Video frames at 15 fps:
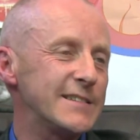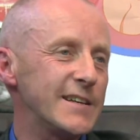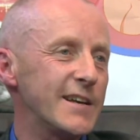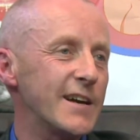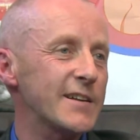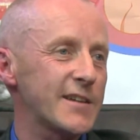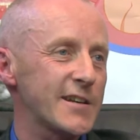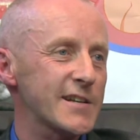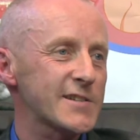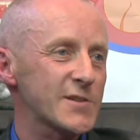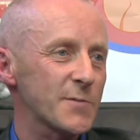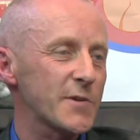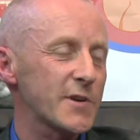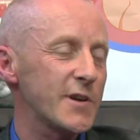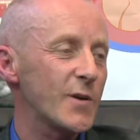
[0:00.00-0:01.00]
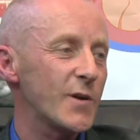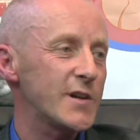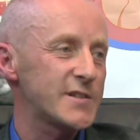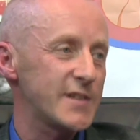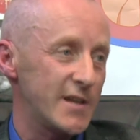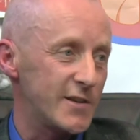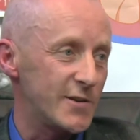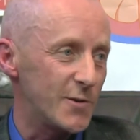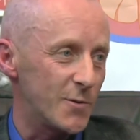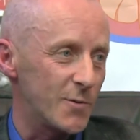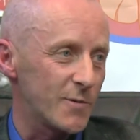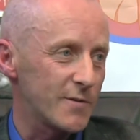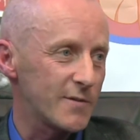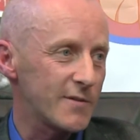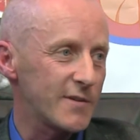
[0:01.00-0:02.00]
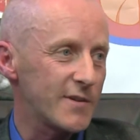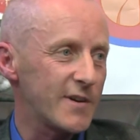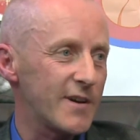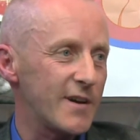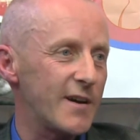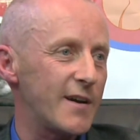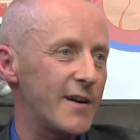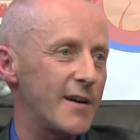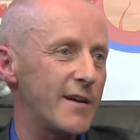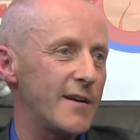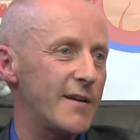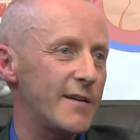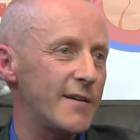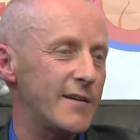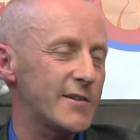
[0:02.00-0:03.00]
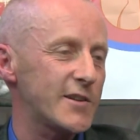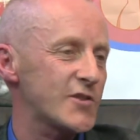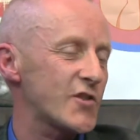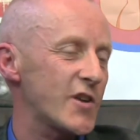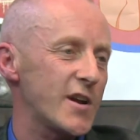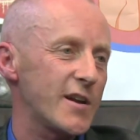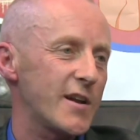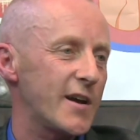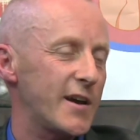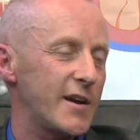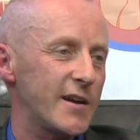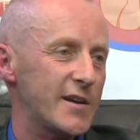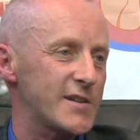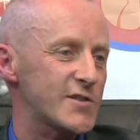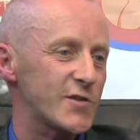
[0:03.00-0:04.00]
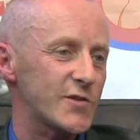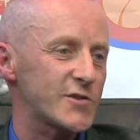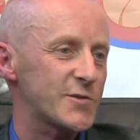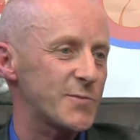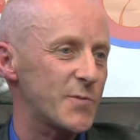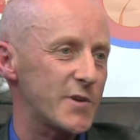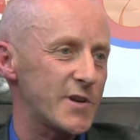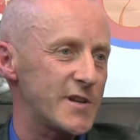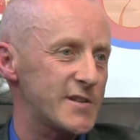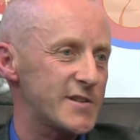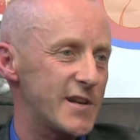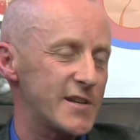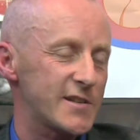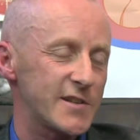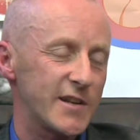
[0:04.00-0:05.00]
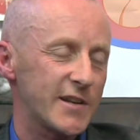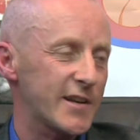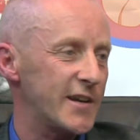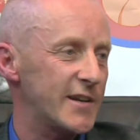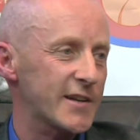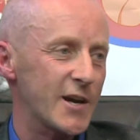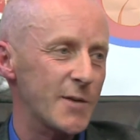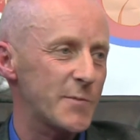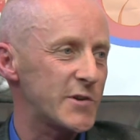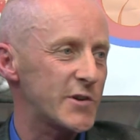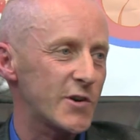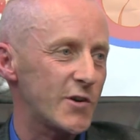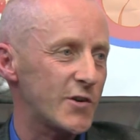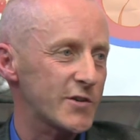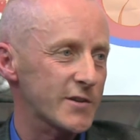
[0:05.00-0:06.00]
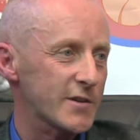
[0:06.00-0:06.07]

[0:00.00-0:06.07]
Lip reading: I think it's something it's in you, the trained eye as such. But it can't be taught.